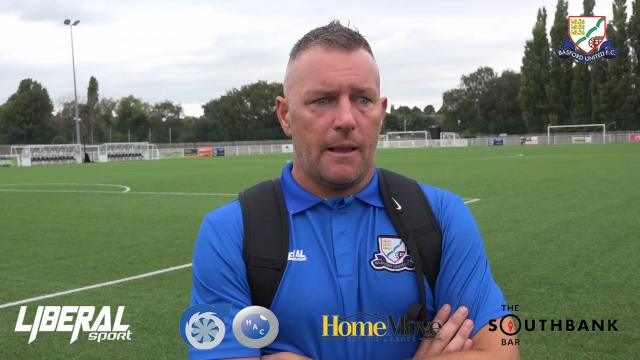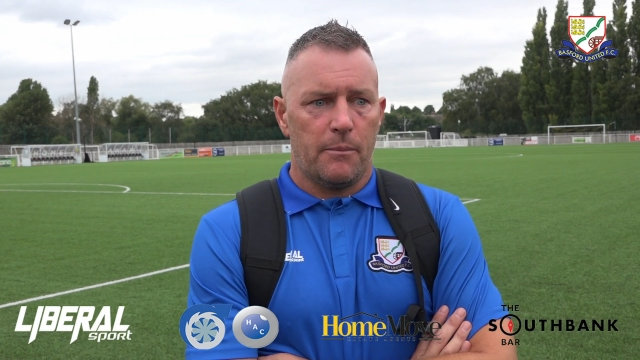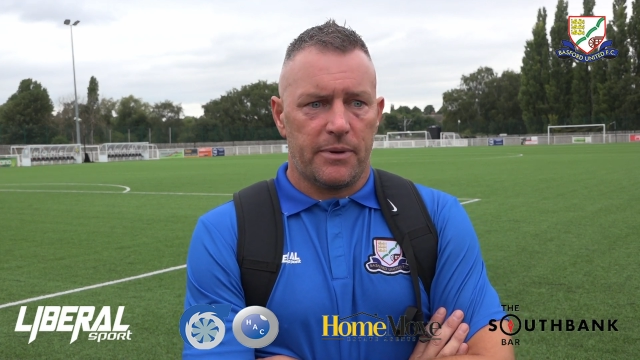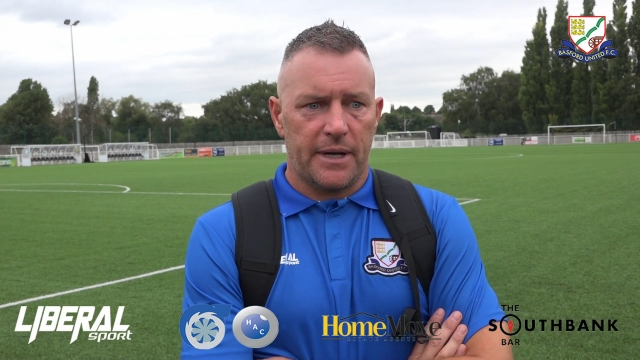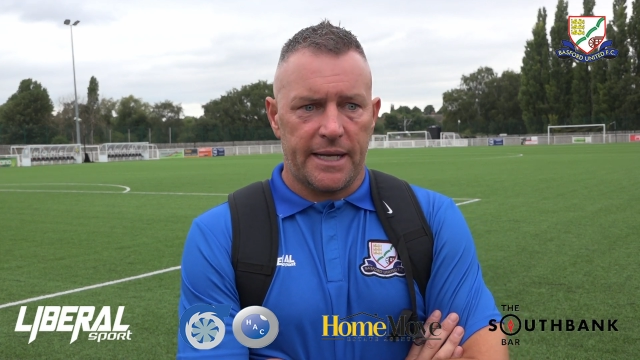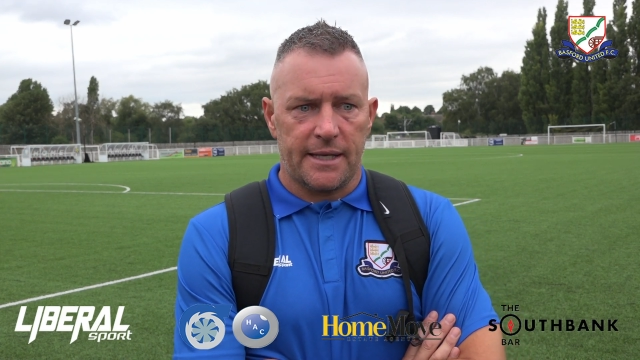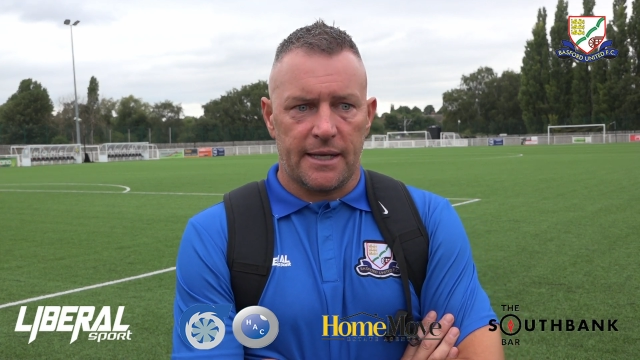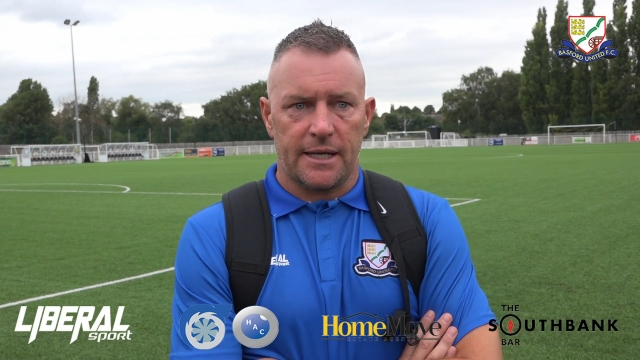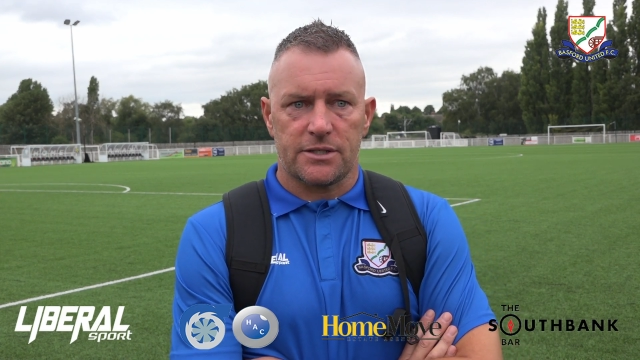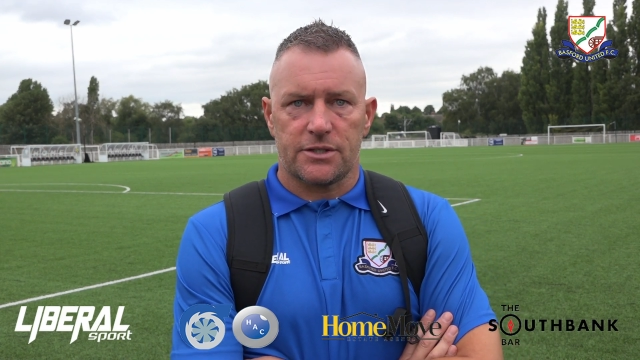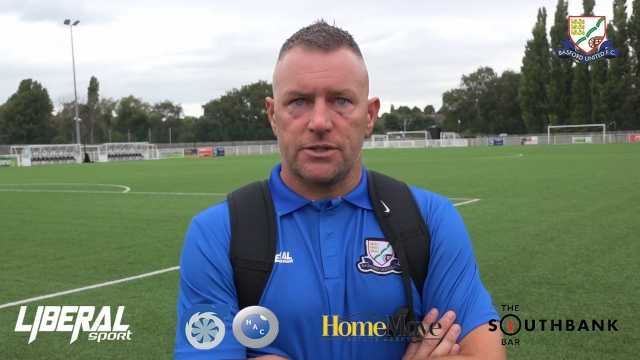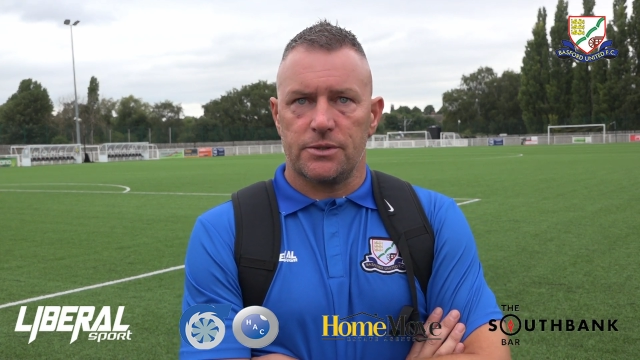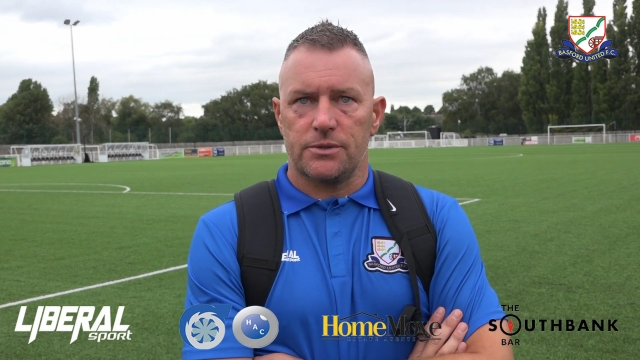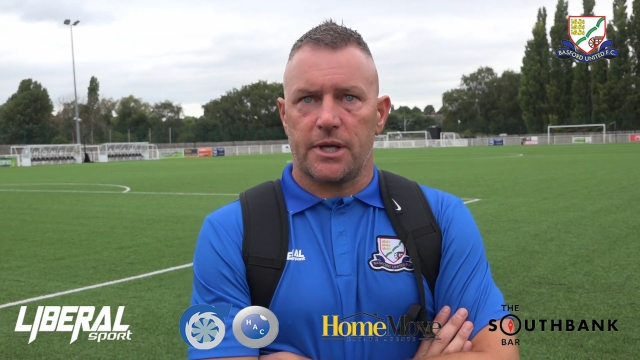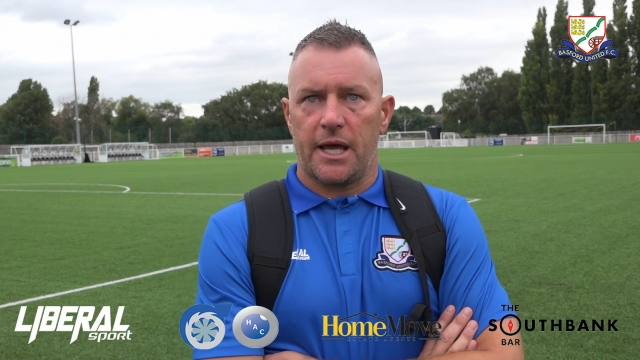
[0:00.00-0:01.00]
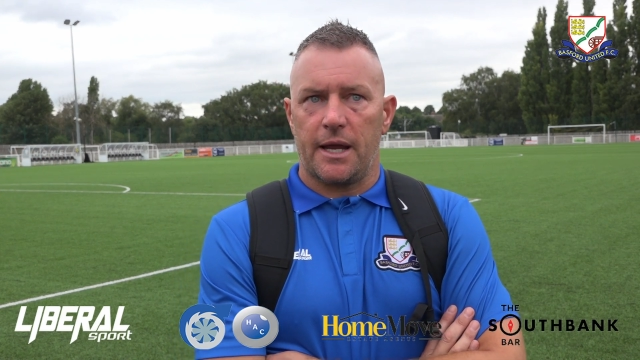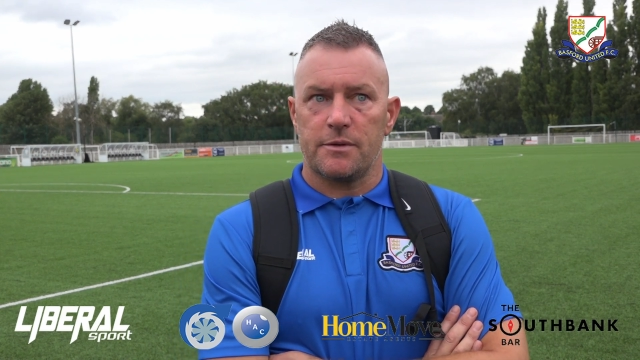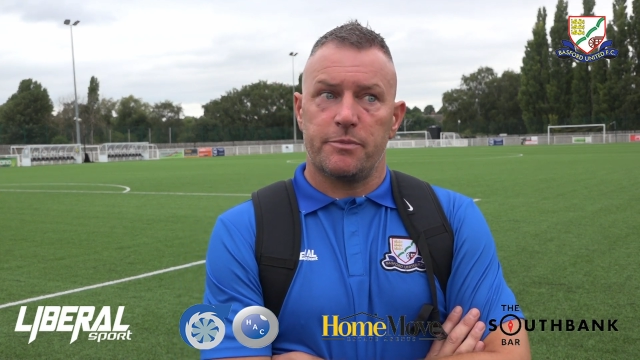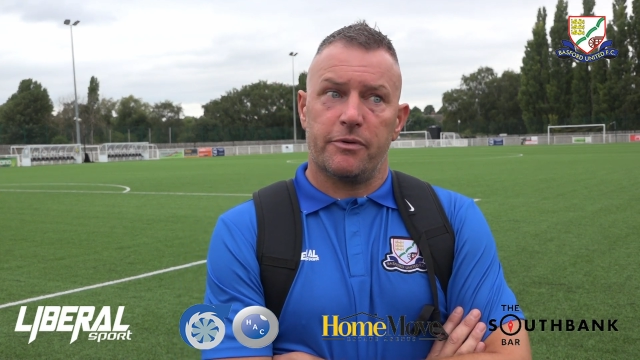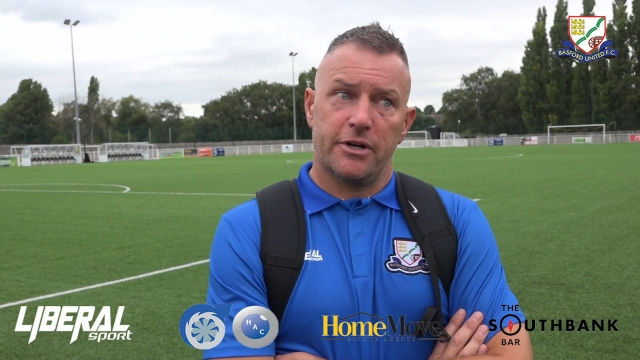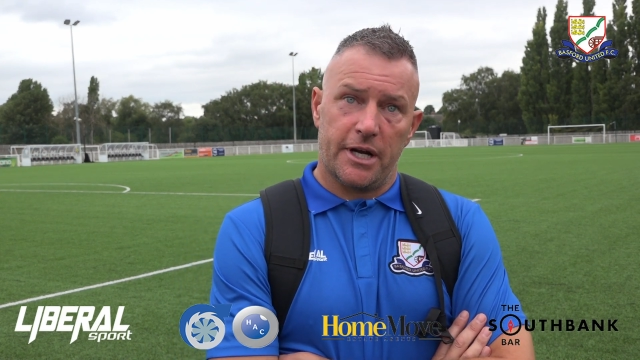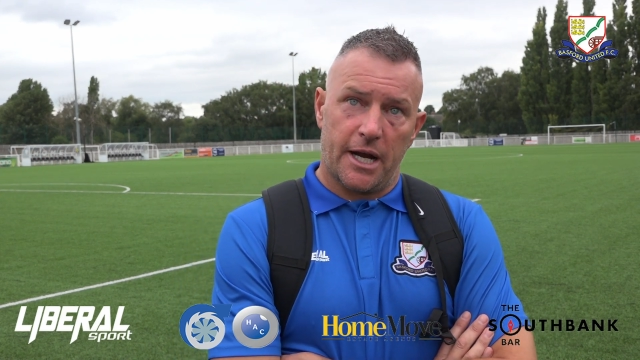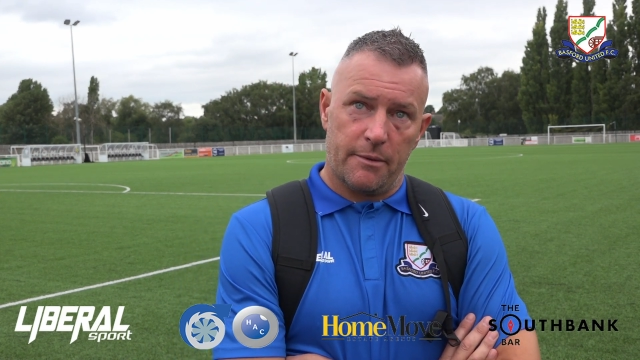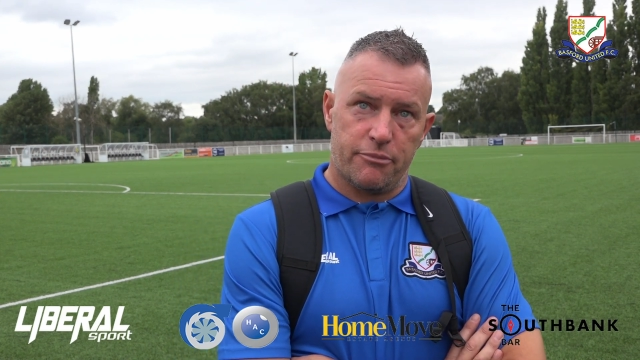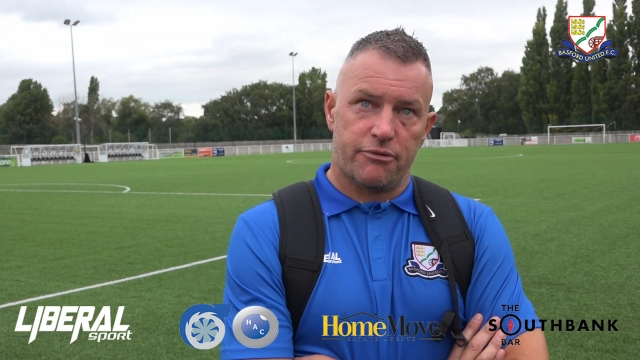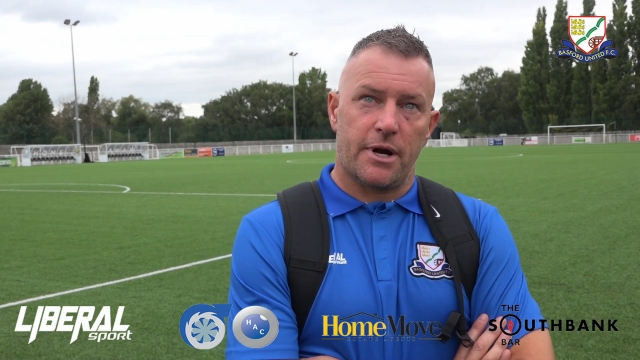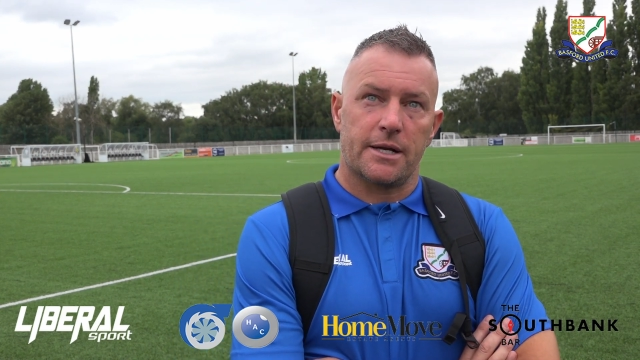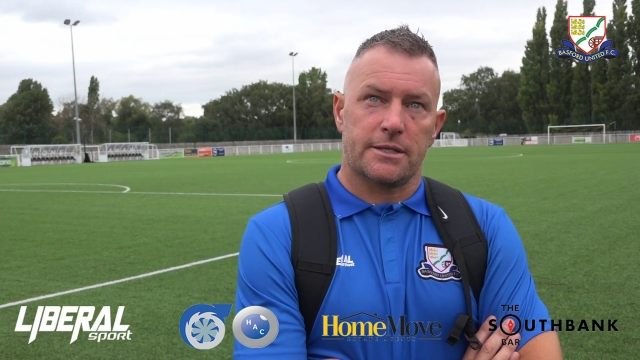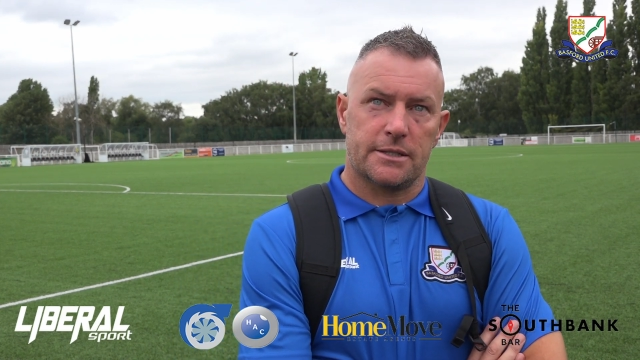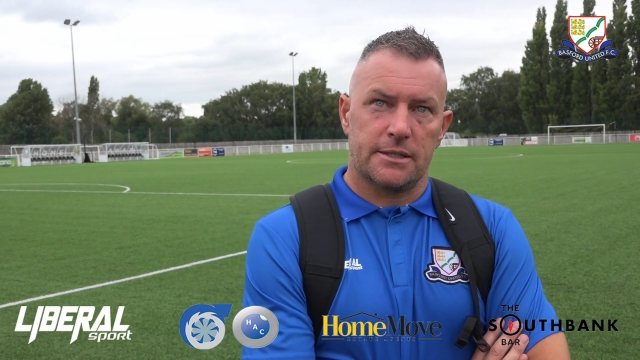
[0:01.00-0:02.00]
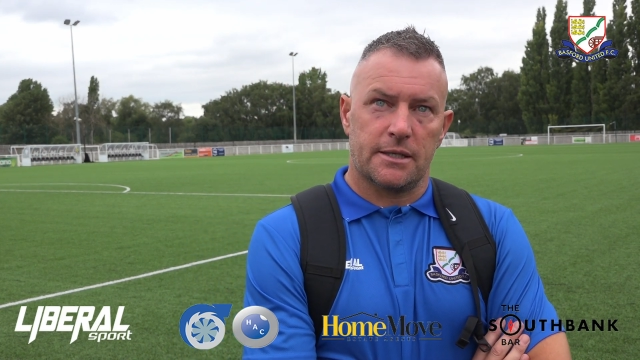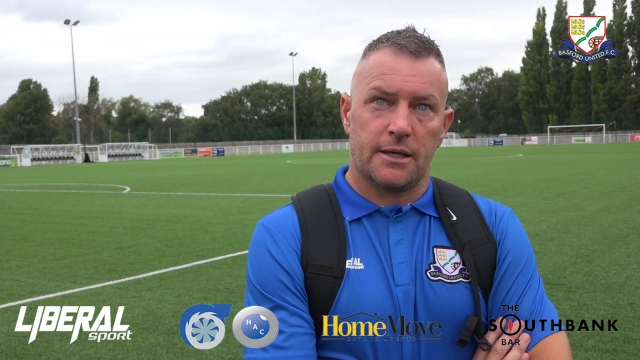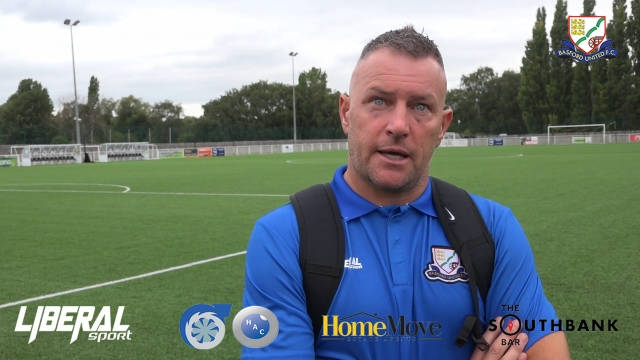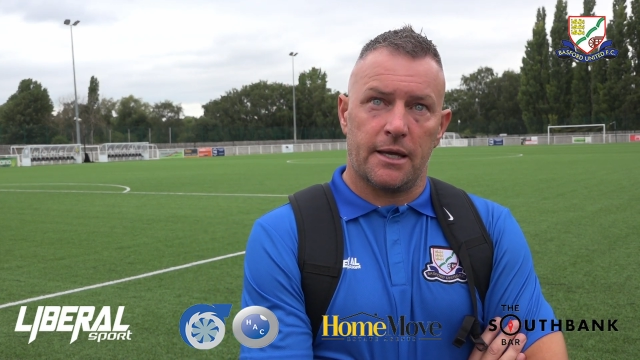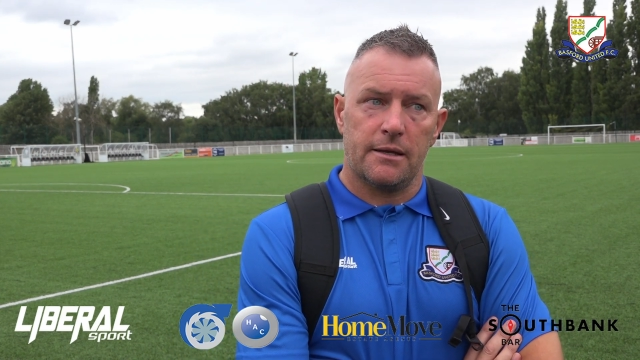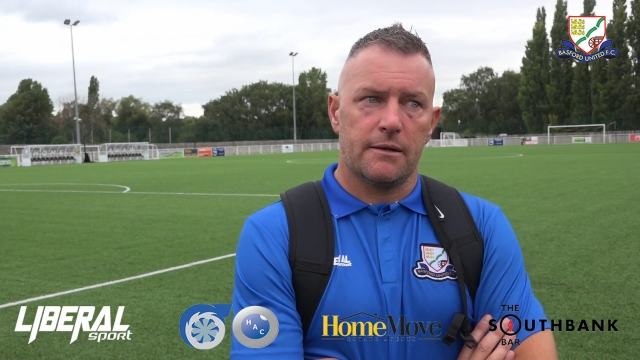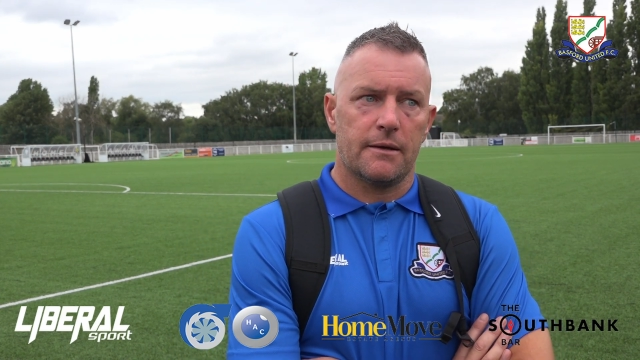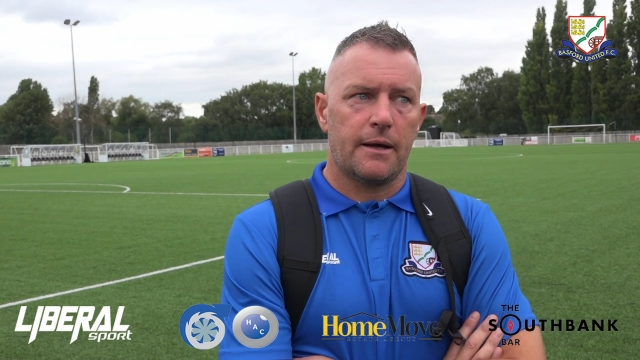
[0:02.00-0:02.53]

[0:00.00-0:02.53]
played the last two games prior to today,